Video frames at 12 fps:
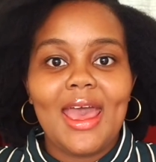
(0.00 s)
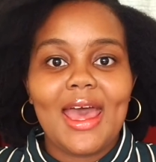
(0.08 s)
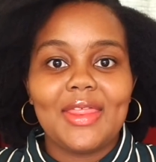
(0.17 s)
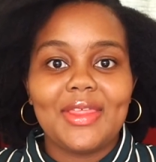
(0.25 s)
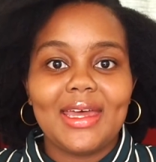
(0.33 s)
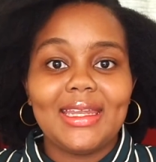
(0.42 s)

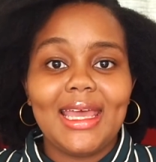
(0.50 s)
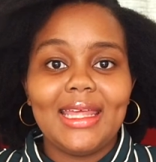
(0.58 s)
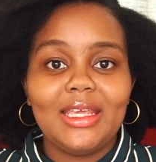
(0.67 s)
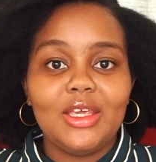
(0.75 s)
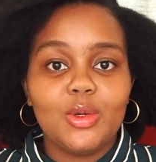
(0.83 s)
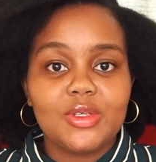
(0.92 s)
And then
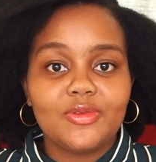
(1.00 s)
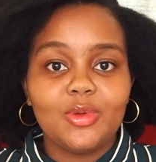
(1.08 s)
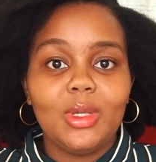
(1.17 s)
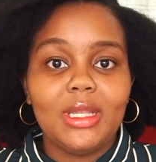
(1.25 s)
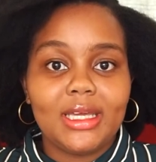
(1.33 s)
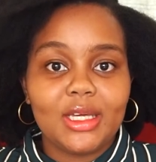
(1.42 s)
any
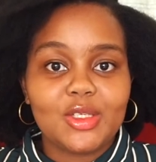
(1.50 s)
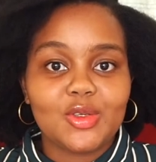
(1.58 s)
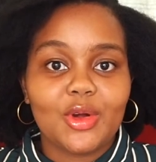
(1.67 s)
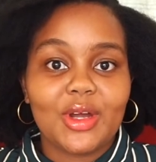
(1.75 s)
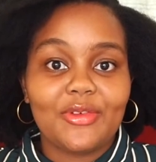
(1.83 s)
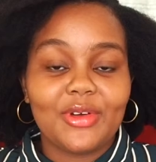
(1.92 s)
useful links
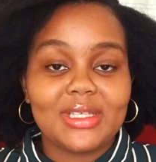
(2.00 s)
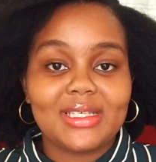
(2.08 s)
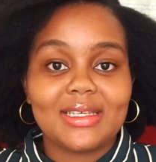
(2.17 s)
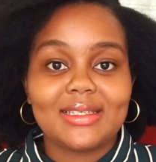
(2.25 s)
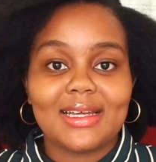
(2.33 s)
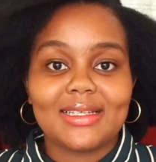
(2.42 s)
or
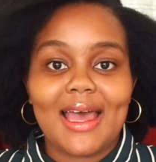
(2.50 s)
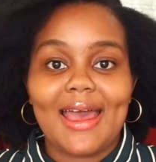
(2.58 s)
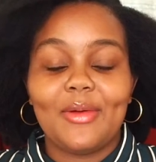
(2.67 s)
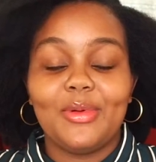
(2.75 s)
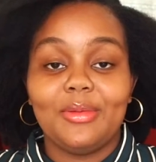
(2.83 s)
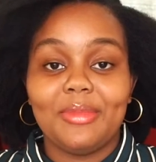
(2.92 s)
references that
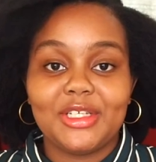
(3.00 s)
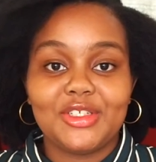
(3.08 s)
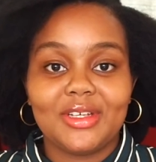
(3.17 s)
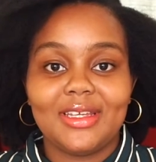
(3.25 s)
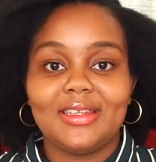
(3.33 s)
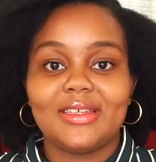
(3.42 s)
I will
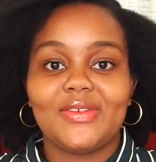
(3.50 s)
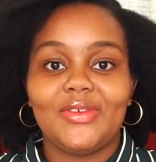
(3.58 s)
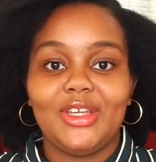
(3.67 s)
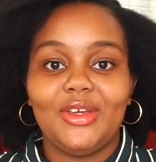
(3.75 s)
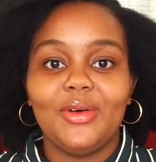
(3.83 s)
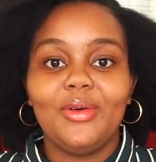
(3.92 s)
mention in this
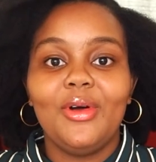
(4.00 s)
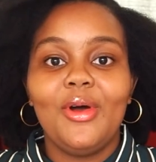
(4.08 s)
video